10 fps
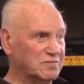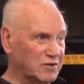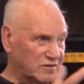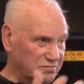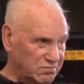
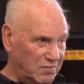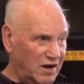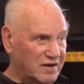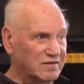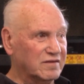but the
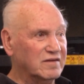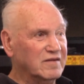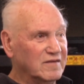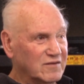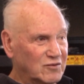modern
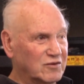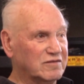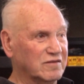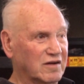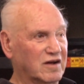
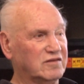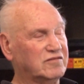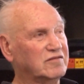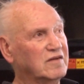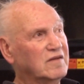Orthodox.